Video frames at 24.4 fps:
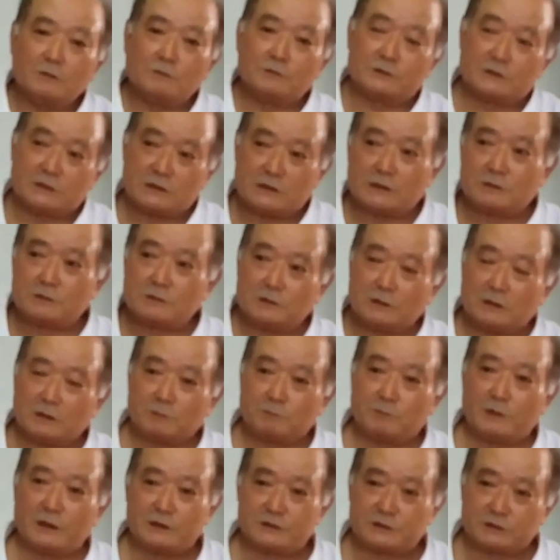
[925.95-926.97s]
which is the
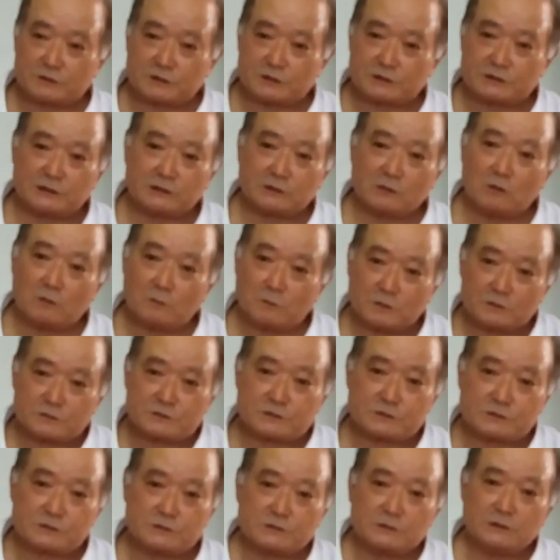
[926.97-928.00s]
basic thing,
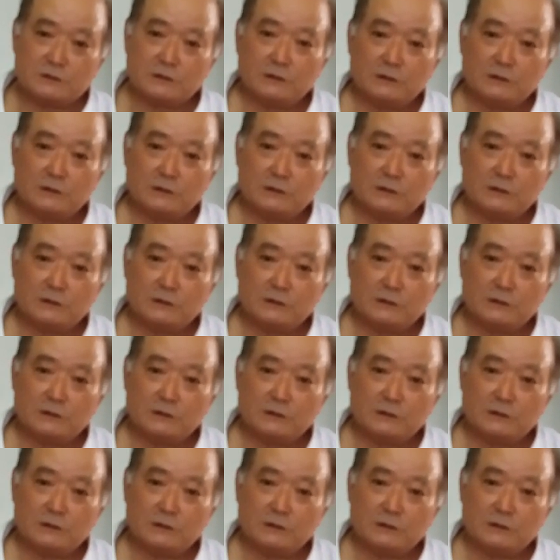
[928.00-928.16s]
almost